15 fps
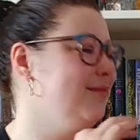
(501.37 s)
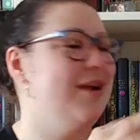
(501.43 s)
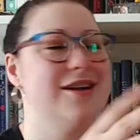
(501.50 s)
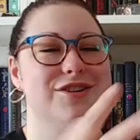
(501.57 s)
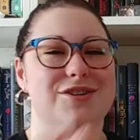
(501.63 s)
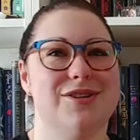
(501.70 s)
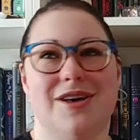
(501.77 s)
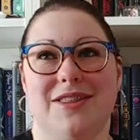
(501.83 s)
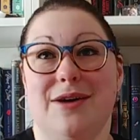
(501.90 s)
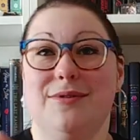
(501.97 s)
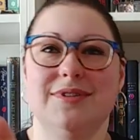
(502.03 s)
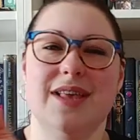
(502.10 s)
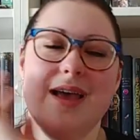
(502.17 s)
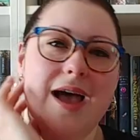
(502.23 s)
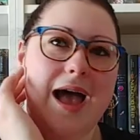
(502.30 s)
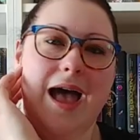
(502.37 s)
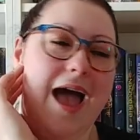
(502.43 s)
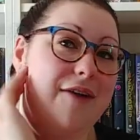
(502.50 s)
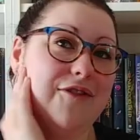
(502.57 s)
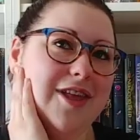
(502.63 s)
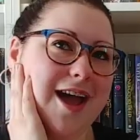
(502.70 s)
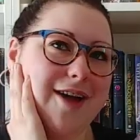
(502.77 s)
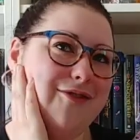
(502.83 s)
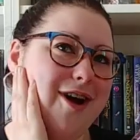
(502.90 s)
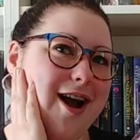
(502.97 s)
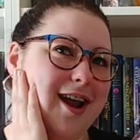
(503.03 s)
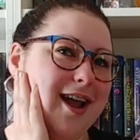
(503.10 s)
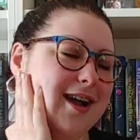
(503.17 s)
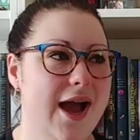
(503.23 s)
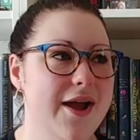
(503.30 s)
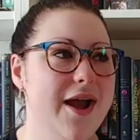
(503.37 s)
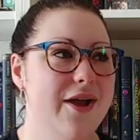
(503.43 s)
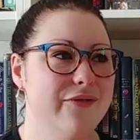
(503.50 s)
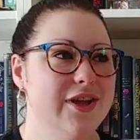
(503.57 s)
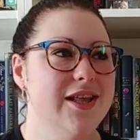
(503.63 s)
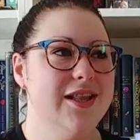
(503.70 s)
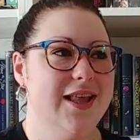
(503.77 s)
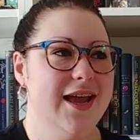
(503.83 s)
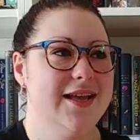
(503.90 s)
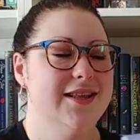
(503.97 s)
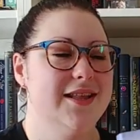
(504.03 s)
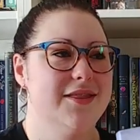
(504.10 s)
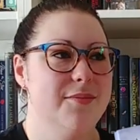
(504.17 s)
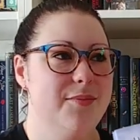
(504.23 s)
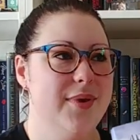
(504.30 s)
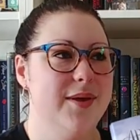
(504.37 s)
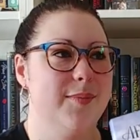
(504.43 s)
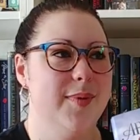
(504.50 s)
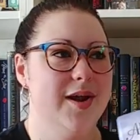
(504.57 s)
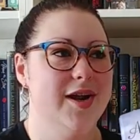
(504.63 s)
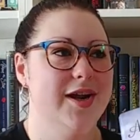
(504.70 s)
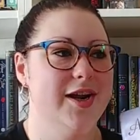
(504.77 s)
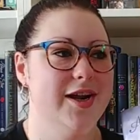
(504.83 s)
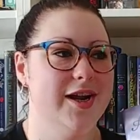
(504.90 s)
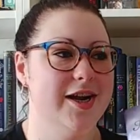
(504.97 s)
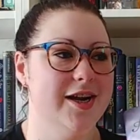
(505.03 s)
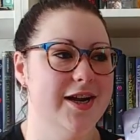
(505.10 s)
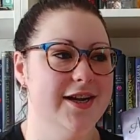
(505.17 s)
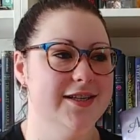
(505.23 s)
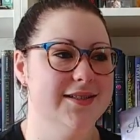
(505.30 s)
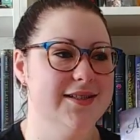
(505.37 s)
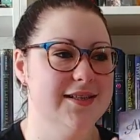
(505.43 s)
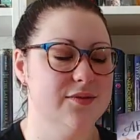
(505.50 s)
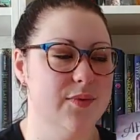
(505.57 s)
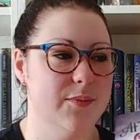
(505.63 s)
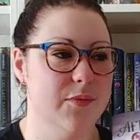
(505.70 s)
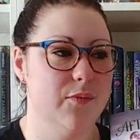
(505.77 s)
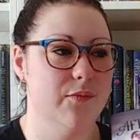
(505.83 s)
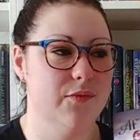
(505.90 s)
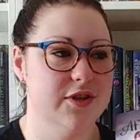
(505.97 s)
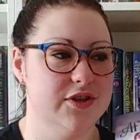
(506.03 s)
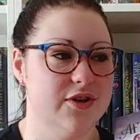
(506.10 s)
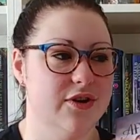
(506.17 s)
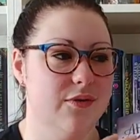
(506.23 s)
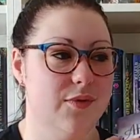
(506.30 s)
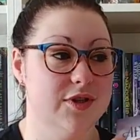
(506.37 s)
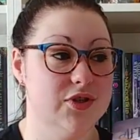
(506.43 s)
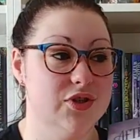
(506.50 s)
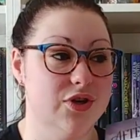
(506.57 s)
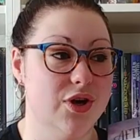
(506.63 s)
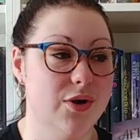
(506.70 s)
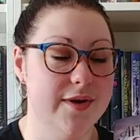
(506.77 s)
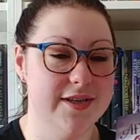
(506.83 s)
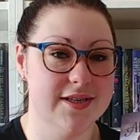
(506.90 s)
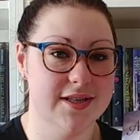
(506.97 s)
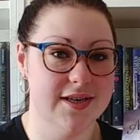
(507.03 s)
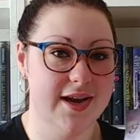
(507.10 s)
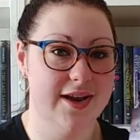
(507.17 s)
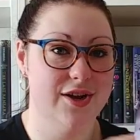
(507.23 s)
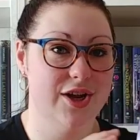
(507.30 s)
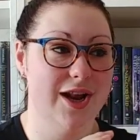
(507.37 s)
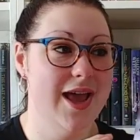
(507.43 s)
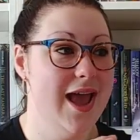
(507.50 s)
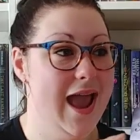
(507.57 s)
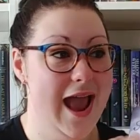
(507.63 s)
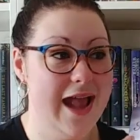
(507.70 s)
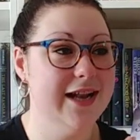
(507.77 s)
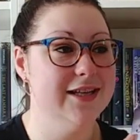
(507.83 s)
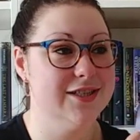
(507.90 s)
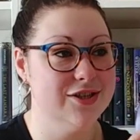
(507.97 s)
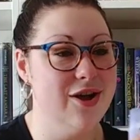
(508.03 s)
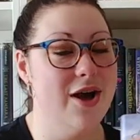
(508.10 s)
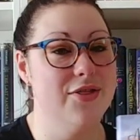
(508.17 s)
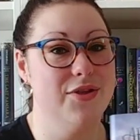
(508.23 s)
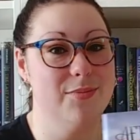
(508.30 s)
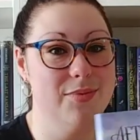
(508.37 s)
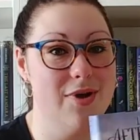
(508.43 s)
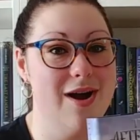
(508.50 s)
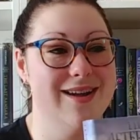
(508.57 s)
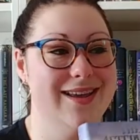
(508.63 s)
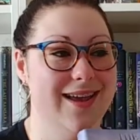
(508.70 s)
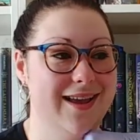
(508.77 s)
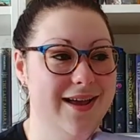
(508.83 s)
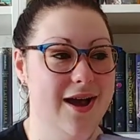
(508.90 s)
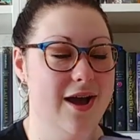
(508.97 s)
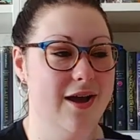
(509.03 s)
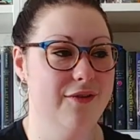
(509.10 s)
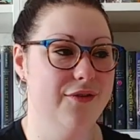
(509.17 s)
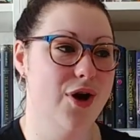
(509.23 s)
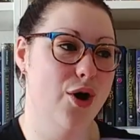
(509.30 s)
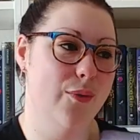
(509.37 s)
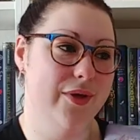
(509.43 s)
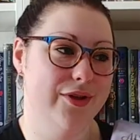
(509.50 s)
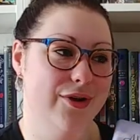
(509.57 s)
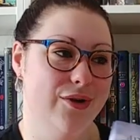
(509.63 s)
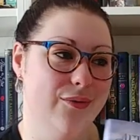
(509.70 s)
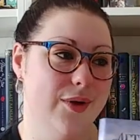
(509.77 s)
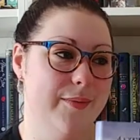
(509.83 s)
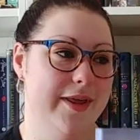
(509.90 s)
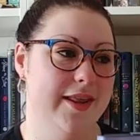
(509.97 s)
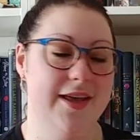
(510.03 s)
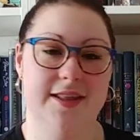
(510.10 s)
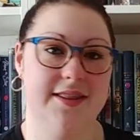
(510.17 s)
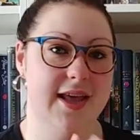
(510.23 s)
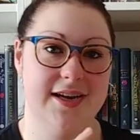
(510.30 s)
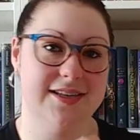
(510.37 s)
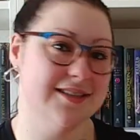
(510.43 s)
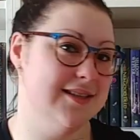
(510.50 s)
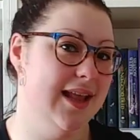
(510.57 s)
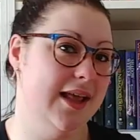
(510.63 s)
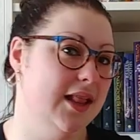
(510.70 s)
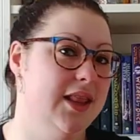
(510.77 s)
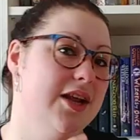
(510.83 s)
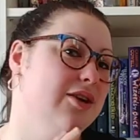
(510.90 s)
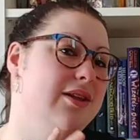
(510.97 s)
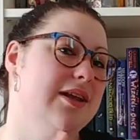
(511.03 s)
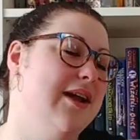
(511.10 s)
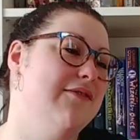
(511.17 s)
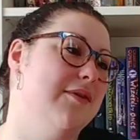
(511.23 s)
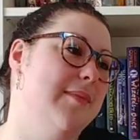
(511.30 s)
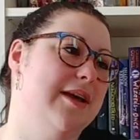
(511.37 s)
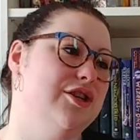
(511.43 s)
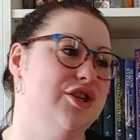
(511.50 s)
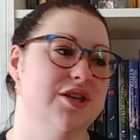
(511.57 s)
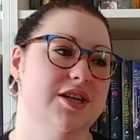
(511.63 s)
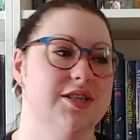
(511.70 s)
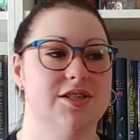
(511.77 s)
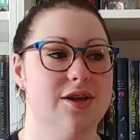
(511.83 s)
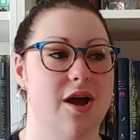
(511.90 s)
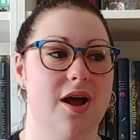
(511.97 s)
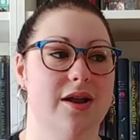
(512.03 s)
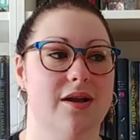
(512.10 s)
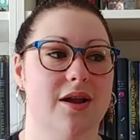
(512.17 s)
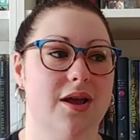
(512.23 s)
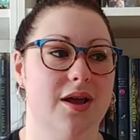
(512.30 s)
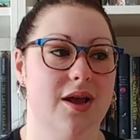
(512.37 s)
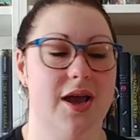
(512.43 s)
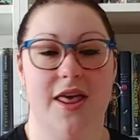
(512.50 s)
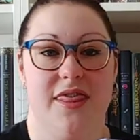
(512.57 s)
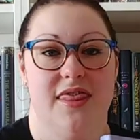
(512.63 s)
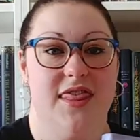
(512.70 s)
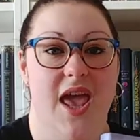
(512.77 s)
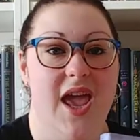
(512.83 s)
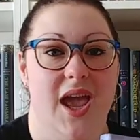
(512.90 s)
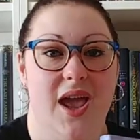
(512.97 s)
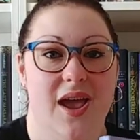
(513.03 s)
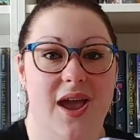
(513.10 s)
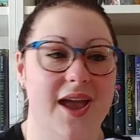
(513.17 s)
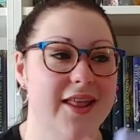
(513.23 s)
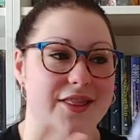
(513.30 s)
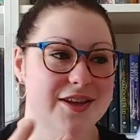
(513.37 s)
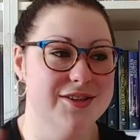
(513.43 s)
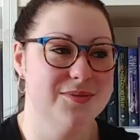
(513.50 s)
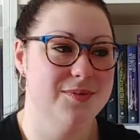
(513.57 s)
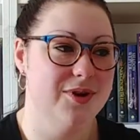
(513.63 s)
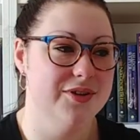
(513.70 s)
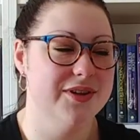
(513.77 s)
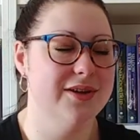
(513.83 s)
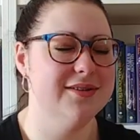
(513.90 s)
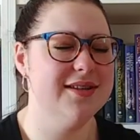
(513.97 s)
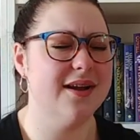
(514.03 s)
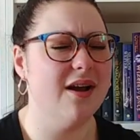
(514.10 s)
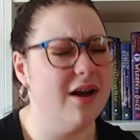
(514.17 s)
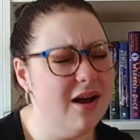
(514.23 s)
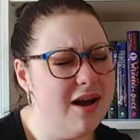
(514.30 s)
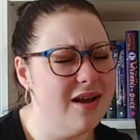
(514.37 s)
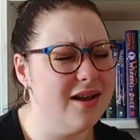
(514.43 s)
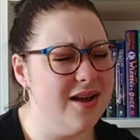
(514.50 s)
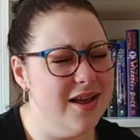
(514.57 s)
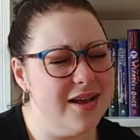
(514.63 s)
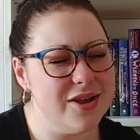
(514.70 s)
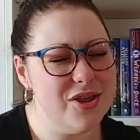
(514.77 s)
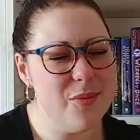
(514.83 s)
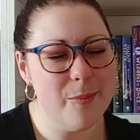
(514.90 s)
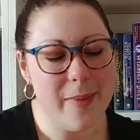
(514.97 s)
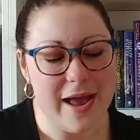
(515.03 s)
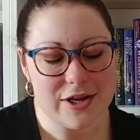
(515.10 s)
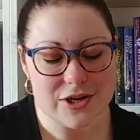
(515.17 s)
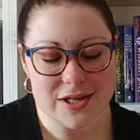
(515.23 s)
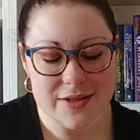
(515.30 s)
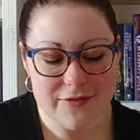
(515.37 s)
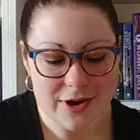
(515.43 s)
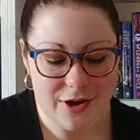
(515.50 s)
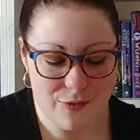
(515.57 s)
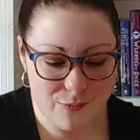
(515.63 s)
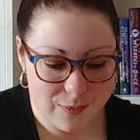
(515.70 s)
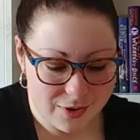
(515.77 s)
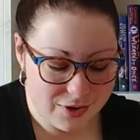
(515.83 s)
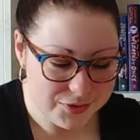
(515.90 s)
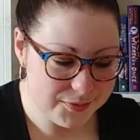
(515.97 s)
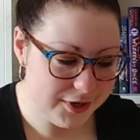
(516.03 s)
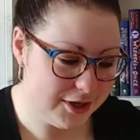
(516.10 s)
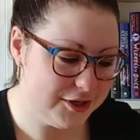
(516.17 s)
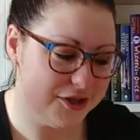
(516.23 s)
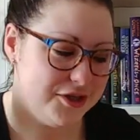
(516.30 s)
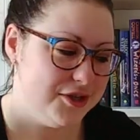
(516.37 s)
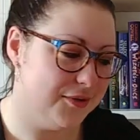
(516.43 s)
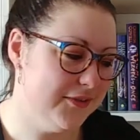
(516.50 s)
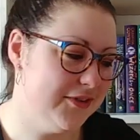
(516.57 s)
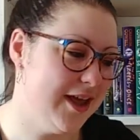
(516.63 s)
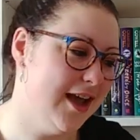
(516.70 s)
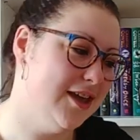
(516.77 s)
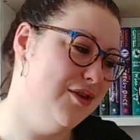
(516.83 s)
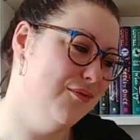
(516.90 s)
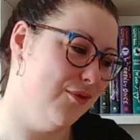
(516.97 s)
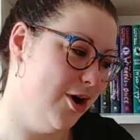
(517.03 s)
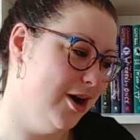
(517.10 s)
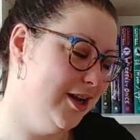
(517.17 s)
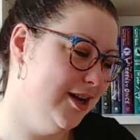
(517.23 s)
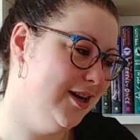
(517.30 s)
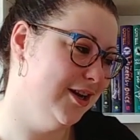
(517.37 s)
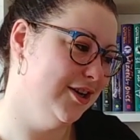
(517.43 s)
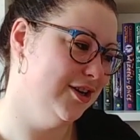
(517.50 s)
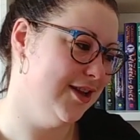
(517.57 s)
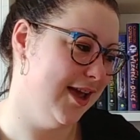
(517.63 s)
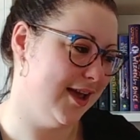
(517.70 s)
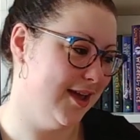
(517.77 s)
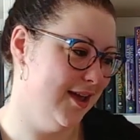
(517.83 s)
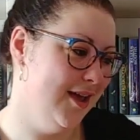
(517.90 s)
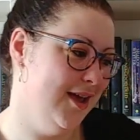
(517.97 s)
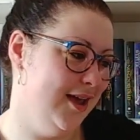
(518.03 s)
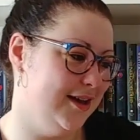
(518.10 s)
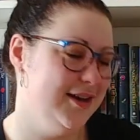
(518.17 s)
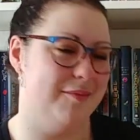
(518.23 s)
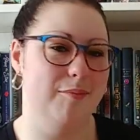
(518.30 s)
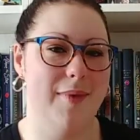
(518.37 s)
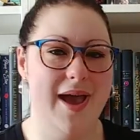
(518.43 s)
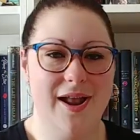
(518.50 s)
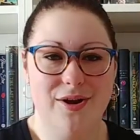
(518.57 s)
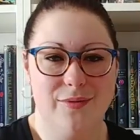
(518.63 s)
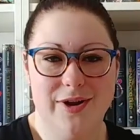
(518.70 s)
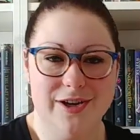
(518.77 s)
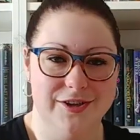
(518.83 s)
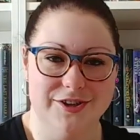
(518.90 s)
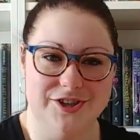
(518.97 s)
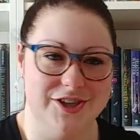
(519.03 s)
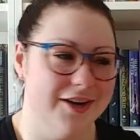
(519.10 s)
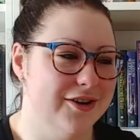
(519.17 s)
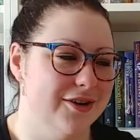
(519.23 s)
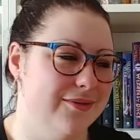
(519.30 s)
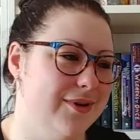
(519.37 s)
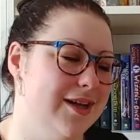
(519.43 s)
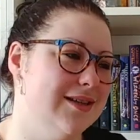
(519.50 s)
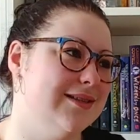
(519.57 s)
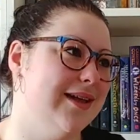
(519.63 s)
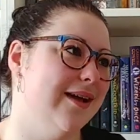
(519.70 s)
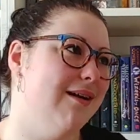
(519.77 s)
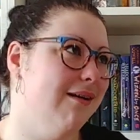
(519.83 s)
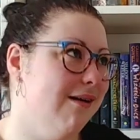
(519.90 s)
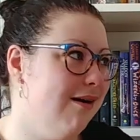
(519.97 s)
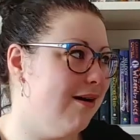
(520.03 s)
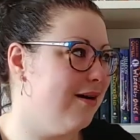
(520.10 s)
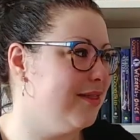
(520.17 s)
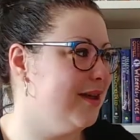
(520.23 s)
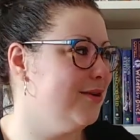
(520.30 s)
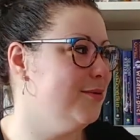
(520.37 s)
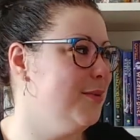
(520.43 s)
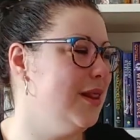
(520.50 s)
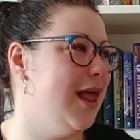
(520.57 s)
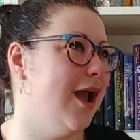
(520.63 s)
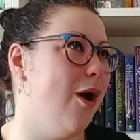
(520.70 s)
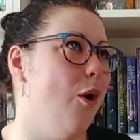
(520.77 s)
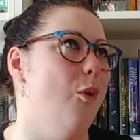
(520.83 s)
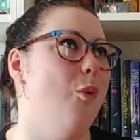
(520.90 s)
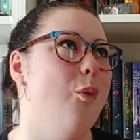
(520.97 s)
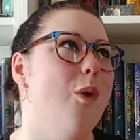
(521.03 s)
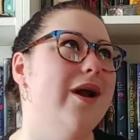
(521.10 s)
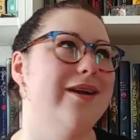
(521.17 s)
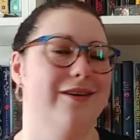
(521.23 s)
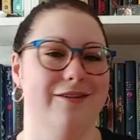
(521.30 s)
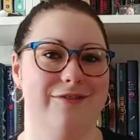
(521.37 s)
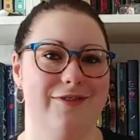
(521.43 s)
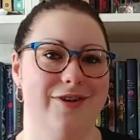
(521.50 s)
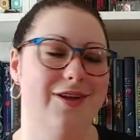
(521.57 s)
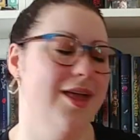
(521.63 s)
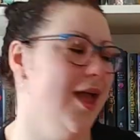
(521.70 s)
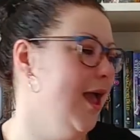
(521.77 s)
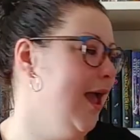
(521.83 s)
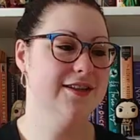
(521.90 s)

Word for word: I just thought that was heavily ironic. I, I really like that the big barrier here is these women, this girl wants to go into the knighthood, and it's not the blocking of, oh, well, you're a woman. It, that is like literally never mentioned. It's not a thing in this world. And I was like, oh, can you imagine living in a world where you could just do whatever the heck you wanted and like didn't matter what your gender was? Like, oh, that would be like wonderful.